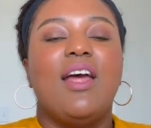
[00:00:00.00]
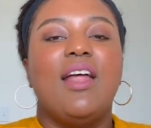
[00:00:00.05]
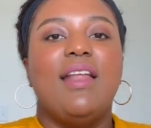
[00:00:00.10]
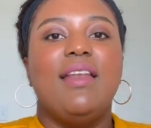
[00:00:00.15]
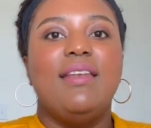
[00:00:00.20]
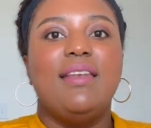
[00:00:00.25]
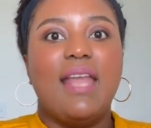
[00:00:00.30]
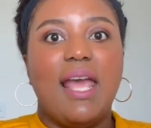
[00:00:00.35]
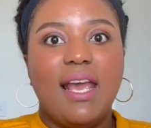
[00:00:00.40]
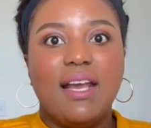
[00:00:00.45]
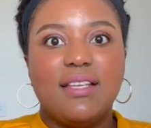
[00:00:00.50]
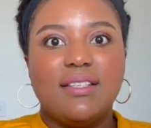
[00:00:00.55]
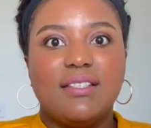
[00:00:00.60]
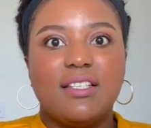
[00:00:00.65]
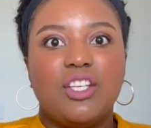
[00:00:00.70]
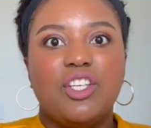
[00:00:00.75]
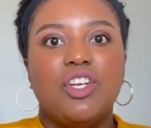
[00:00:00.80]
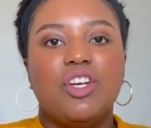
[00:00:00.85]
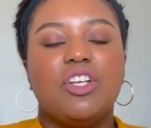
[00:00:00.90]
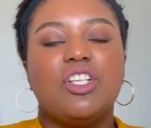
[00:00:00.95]

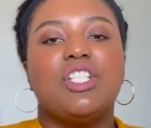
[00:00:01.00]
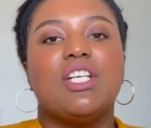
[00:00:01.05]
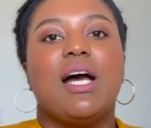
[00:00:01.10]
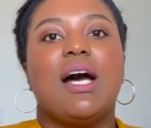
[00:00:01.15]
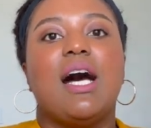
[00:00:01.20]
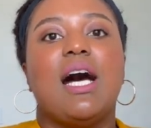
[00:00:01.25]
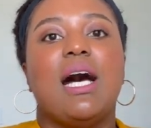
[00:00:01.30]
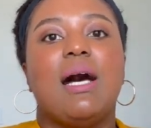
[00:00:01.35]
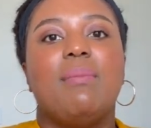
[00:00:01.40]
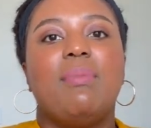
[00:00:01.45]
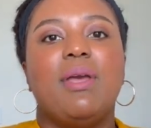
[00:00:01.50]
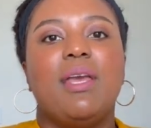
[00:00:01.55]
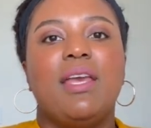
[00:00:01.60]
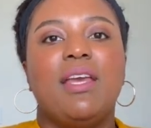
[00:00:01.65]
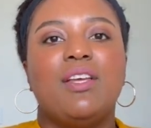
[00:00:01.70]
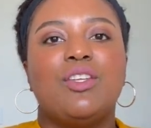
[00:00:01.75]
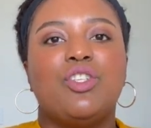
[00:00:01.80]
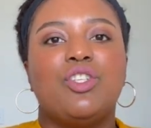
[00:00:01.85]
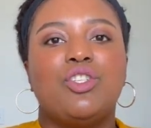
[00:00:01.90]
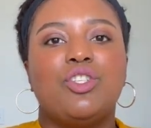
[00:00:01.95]
Next, your job
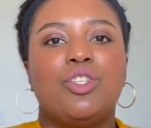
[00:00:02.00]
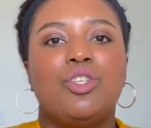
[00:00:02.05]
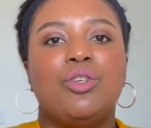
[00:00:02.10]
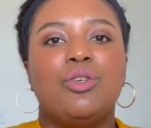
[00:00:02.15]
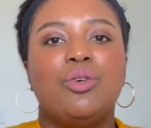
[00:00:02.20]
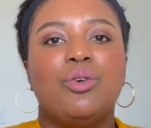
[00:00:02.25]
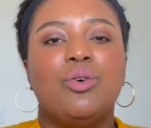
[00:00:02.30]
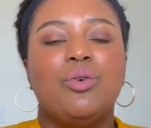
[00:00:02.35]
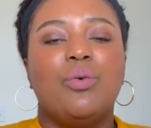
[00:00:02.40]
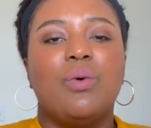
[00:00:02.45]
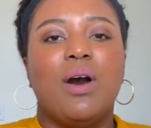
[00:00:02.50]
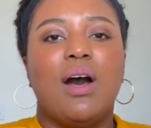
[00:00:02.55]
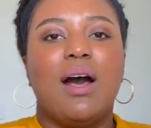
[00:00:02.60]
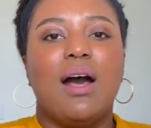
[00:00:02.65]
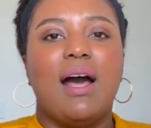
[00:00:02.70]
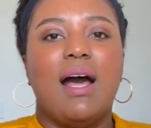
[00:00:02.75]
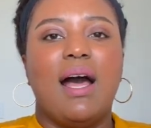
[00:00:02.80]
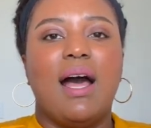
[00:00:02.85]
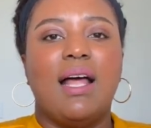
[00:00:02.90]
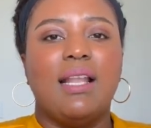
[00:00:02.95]
is to
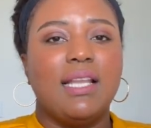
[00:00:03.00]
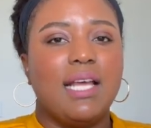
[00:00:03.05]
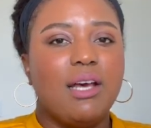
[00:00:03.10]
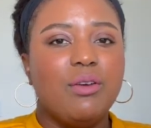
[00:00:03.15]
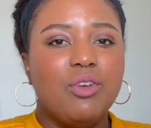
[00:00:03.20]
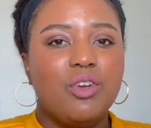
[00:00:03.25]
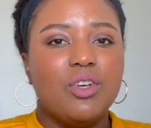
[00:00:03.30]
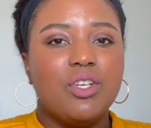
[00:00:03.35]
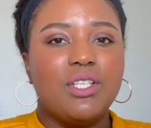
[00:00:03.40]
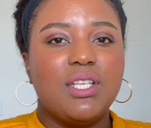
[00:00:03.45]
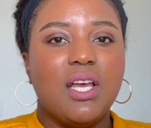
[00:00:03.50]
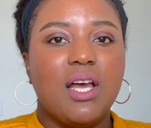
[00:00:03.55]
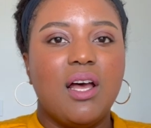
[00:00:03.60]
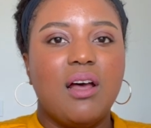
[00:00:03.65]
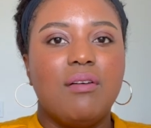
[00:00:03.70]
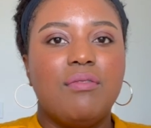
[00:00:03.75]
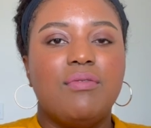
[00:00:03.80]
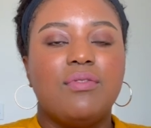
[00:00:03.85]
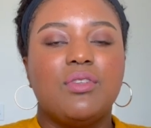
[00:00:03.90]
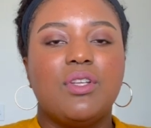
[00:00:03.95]
allow
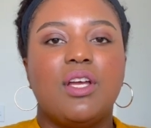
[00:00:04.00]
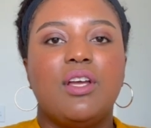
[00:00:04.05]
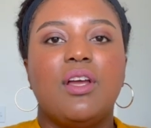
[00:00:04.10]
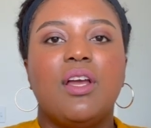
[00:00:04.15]
yourself